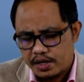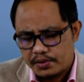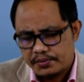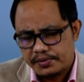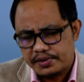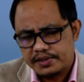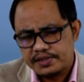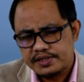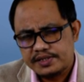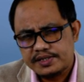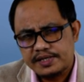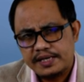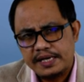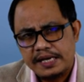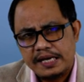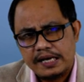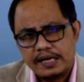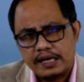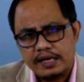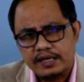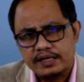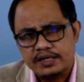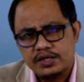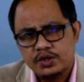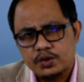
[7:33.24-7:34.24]
We will see
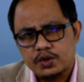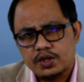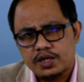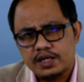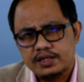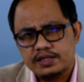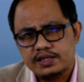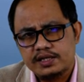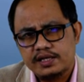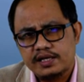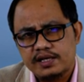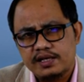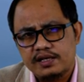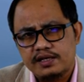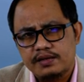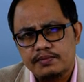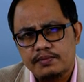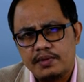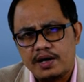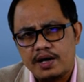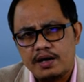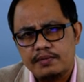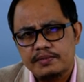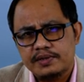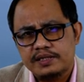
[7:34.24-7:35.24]
neoclassical
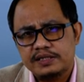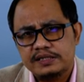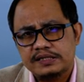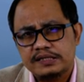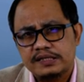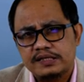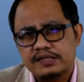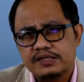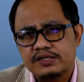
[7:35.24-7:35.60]
environmental